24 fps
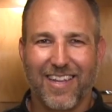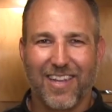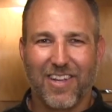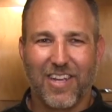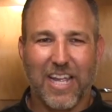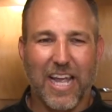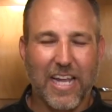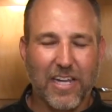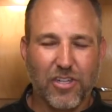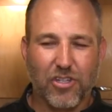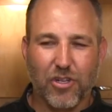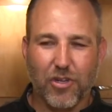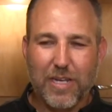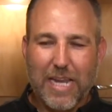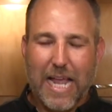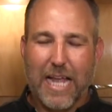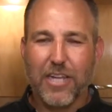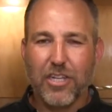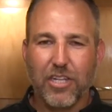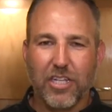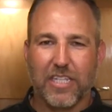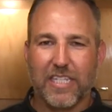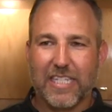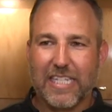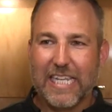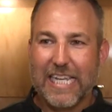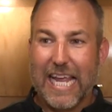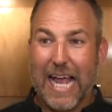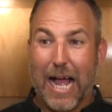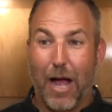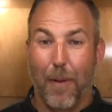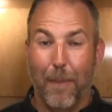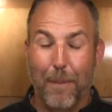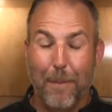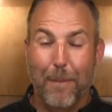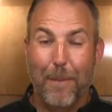Okay, so now you see
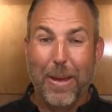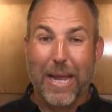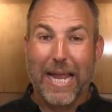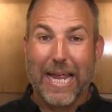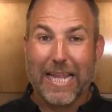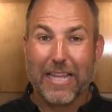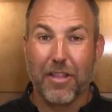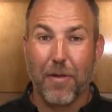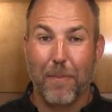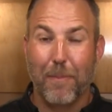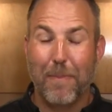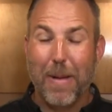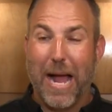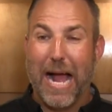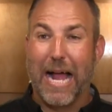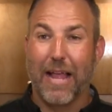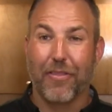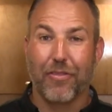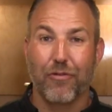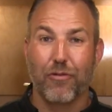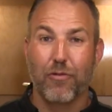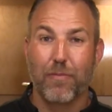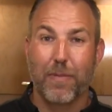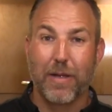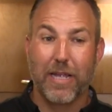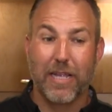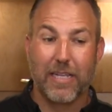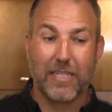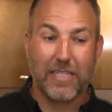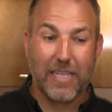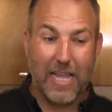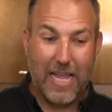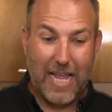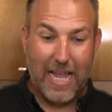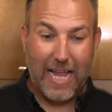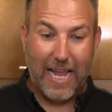how big the bathroom
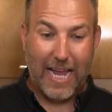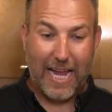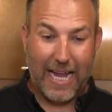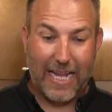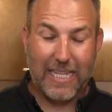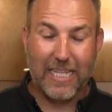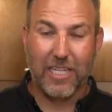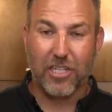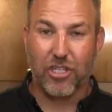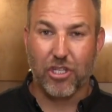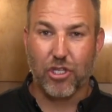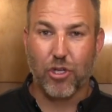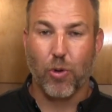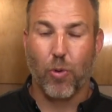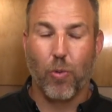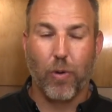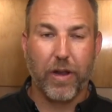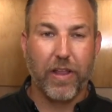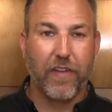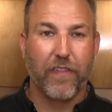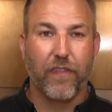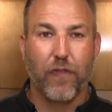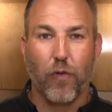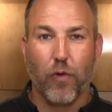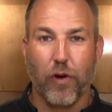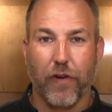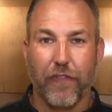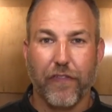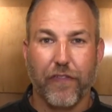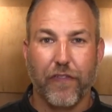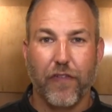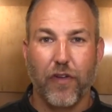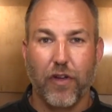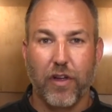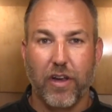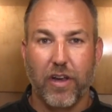is in this
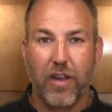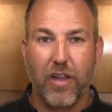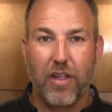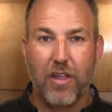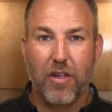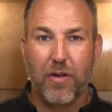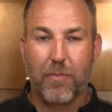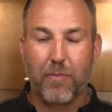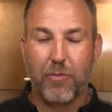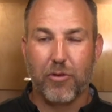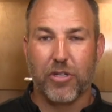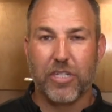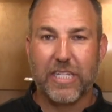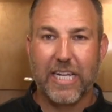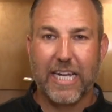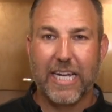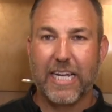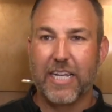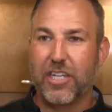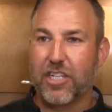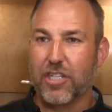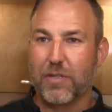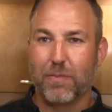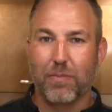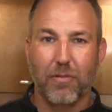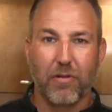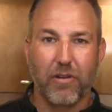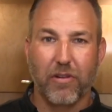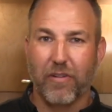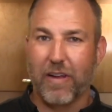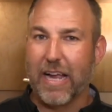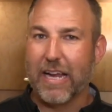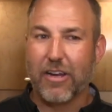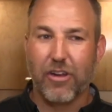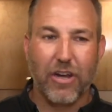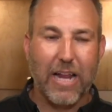24-foot Mercedes
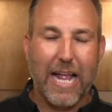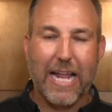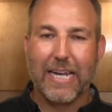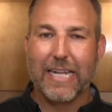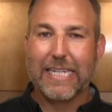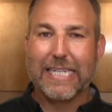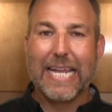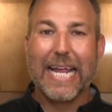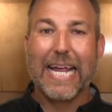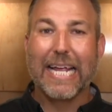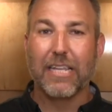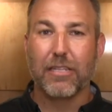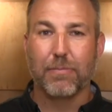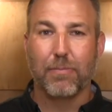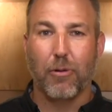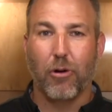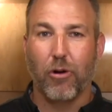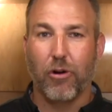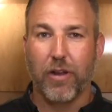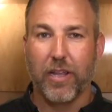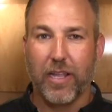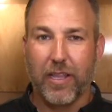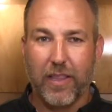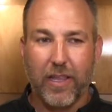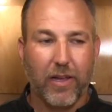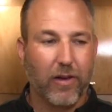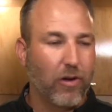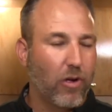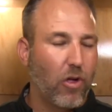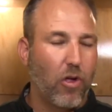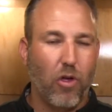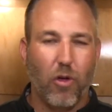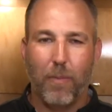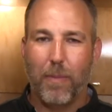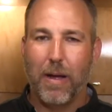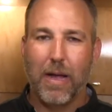Sprinter. I could have had a dance party in there
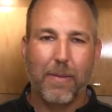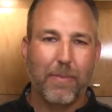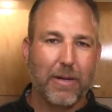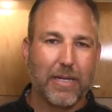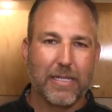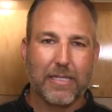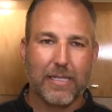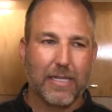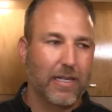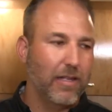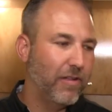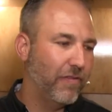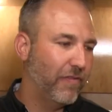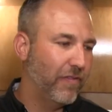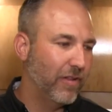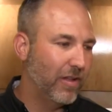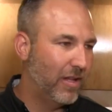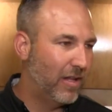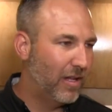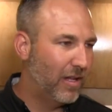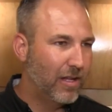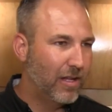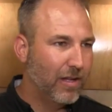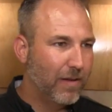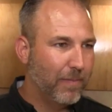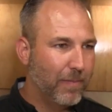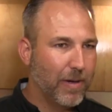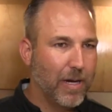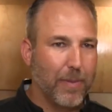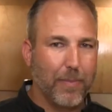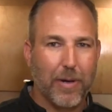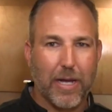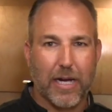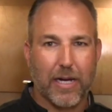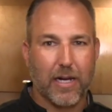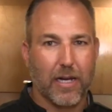all by myself, but
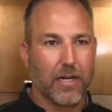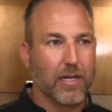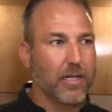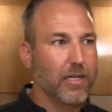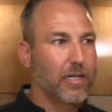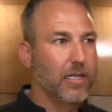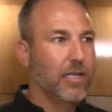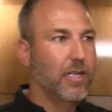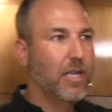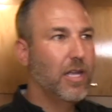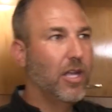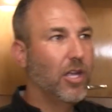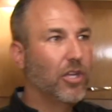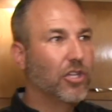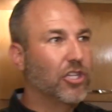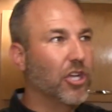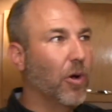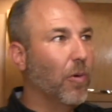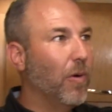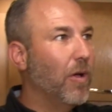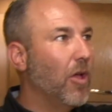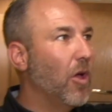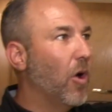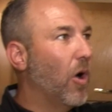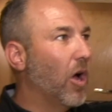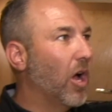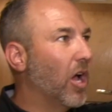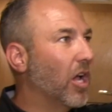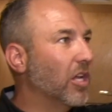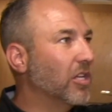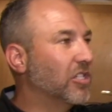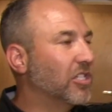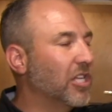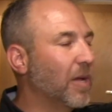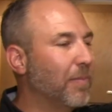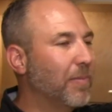I'm not gonna. So
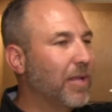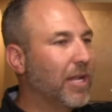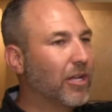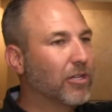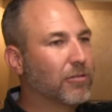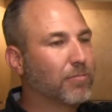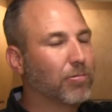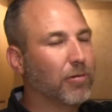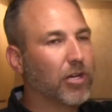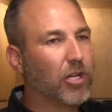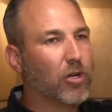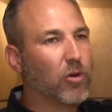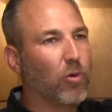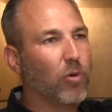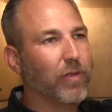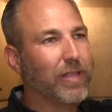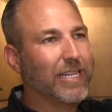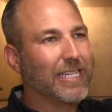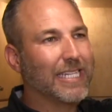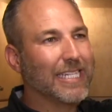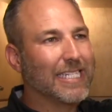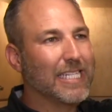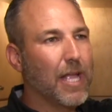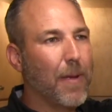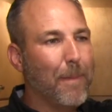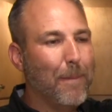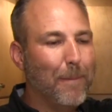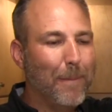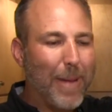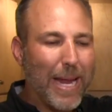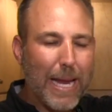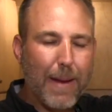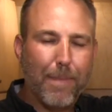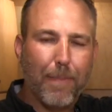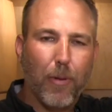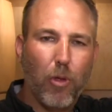something else pretty cool. This is the
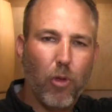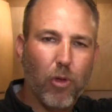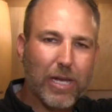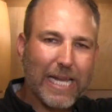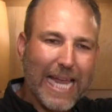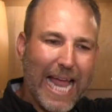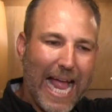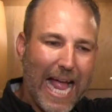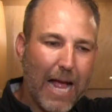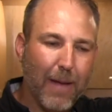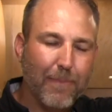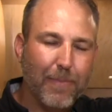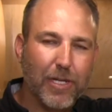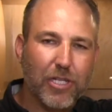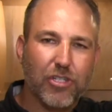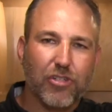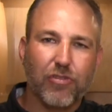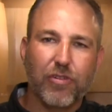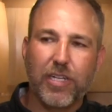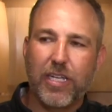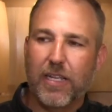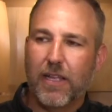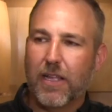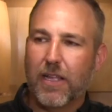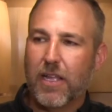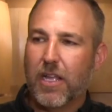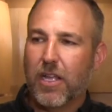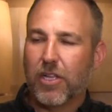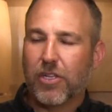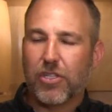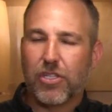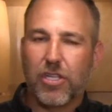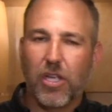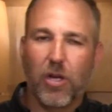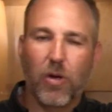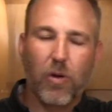maple cabinetry.
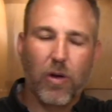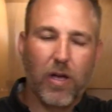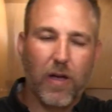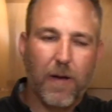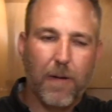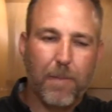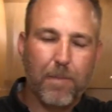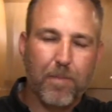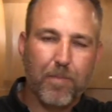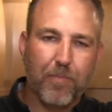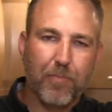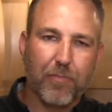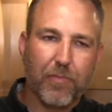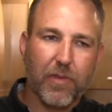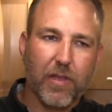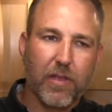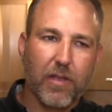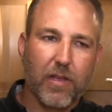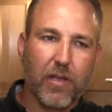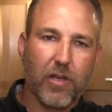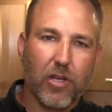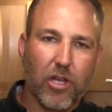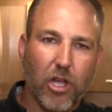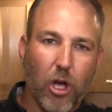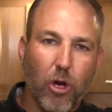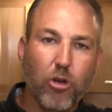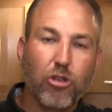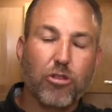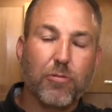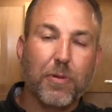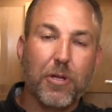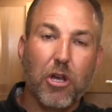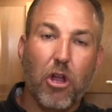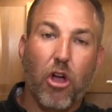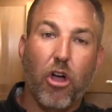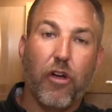So
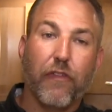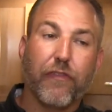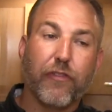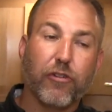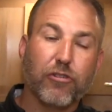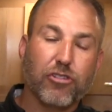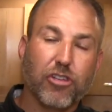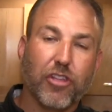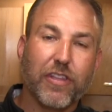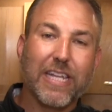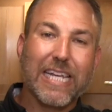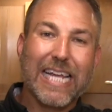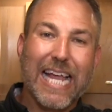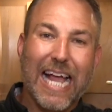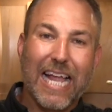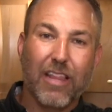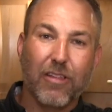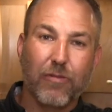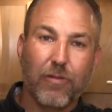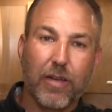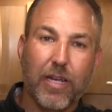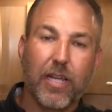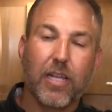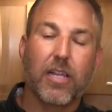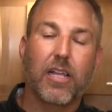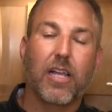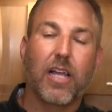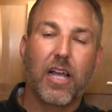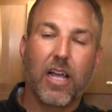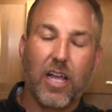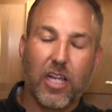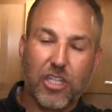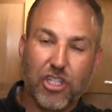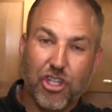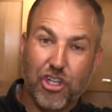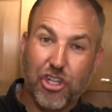Coachmen offers on the Galleria
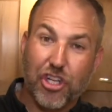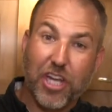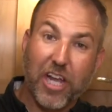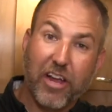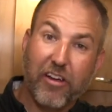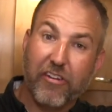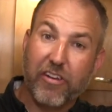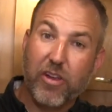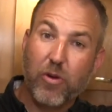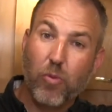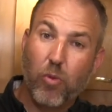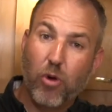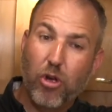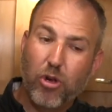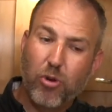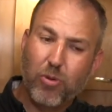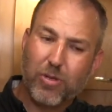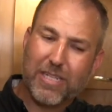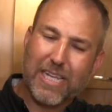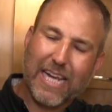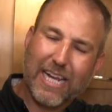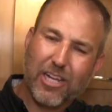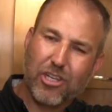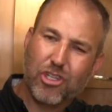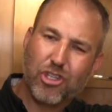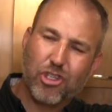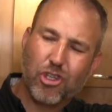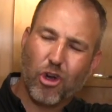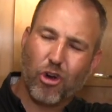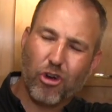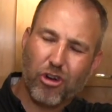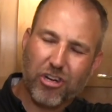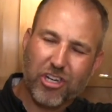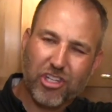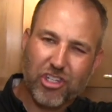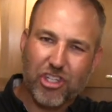a cherry wood, which is like a
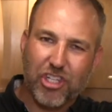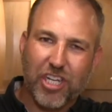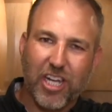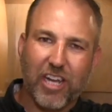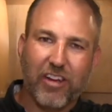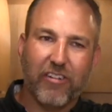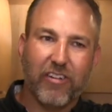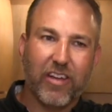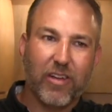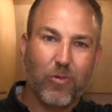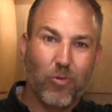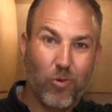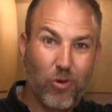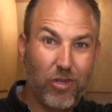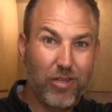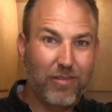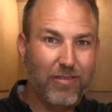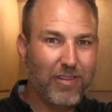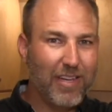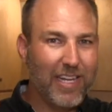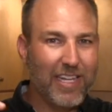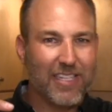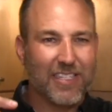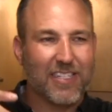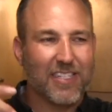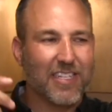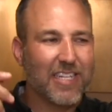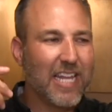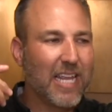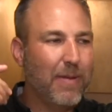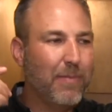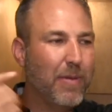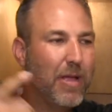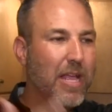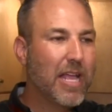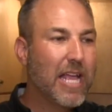dark cherry wood, hence the
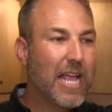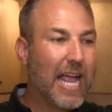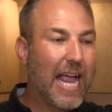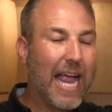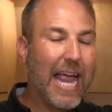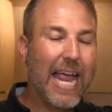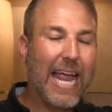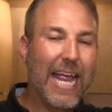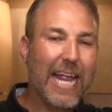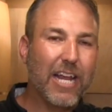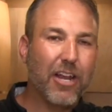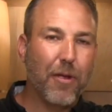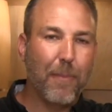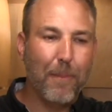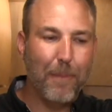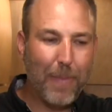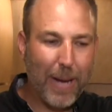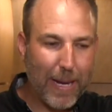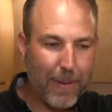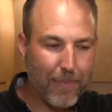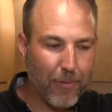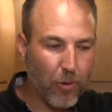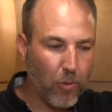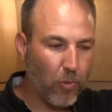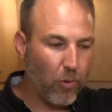name, and a maple